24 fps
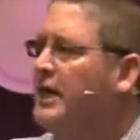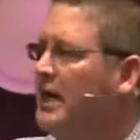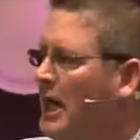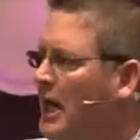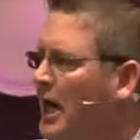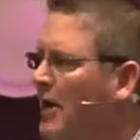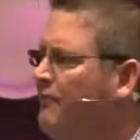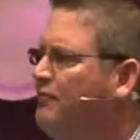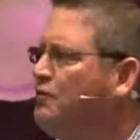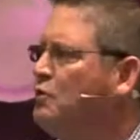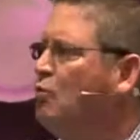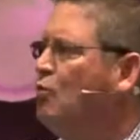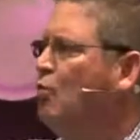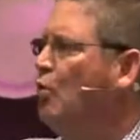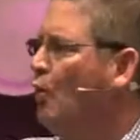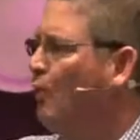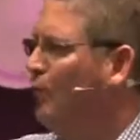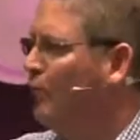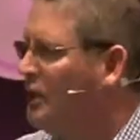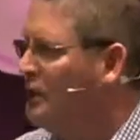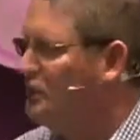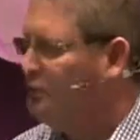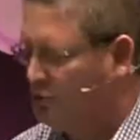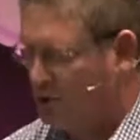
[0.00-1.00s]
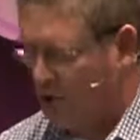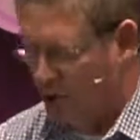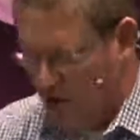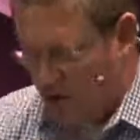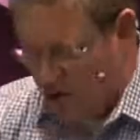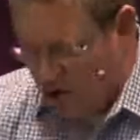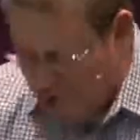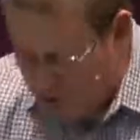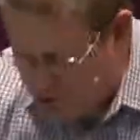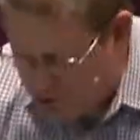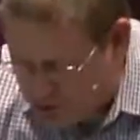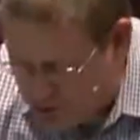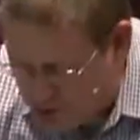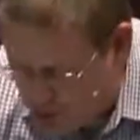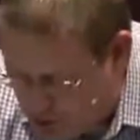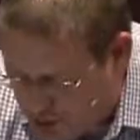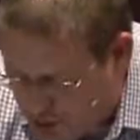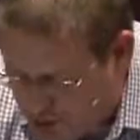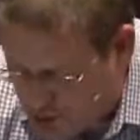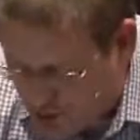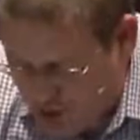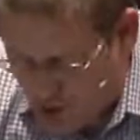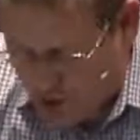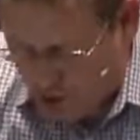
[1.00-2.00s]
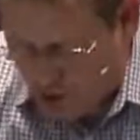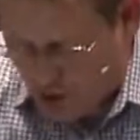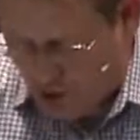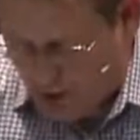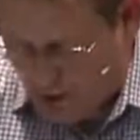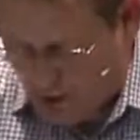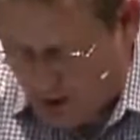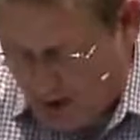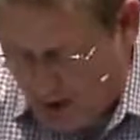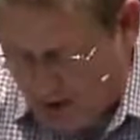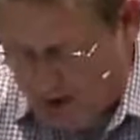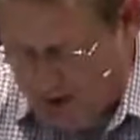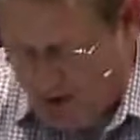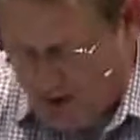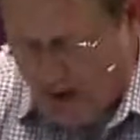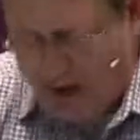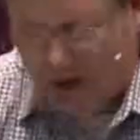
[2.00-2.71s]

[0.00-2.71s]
gift will return to you